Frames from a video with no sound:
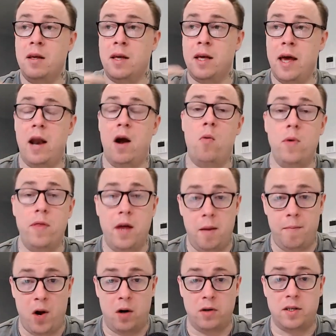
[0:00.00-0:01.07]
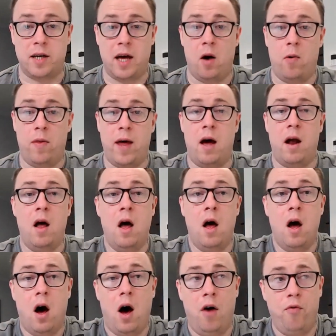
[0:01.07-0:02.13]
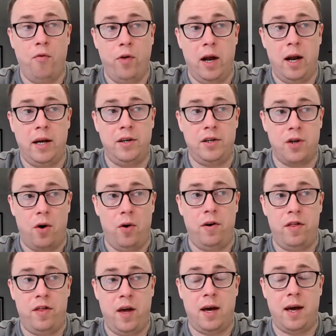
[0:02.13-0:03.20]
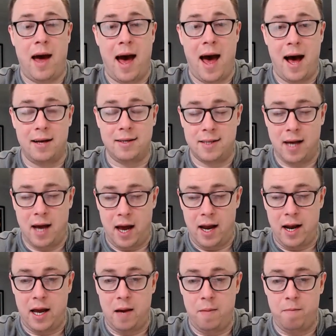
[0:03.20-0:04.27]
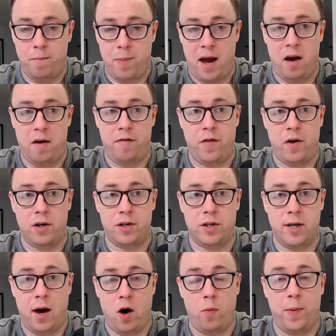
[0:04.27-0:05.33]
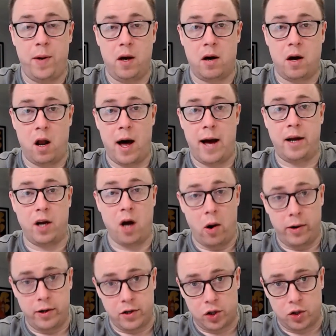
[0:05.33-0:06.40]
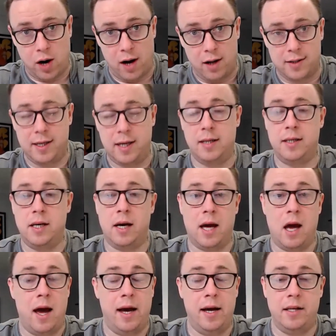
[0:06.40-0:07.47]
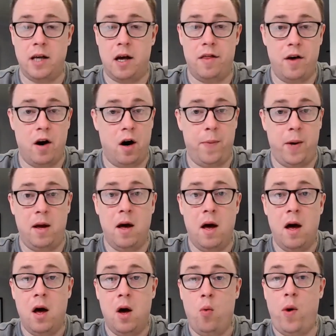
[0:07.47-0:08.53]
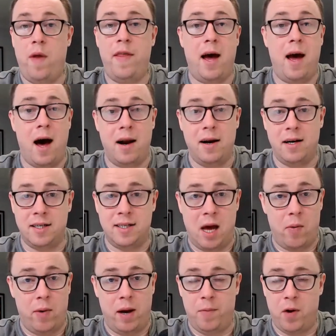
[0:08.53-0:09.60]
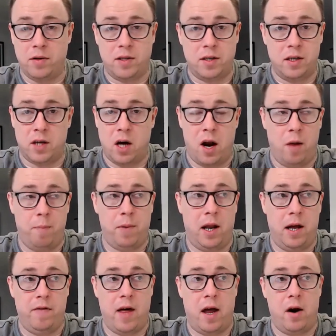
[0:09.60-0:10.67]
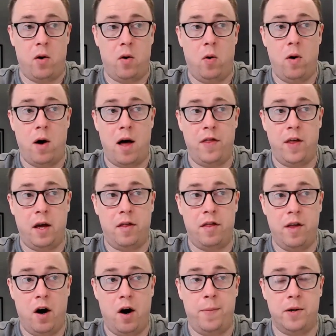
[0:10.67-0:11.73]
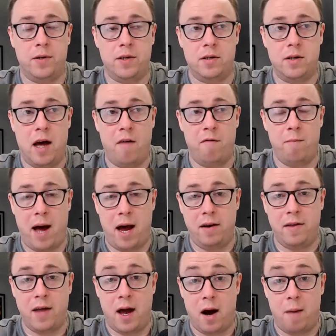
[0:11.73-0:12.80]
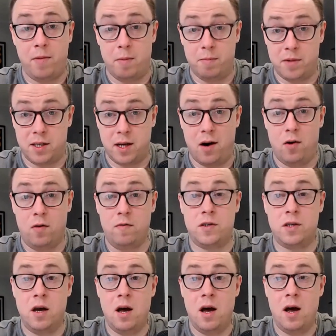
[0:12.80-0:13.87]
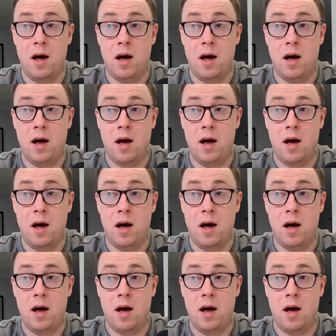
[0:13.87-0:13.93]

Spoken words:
Get on with the hypnosis, get on with that. I really don't think it has any benefits to helping a client go into trance easier, get easier therapy when they understand what hypnosis is. I don't believe that at all. I think therapists have made that up themselves.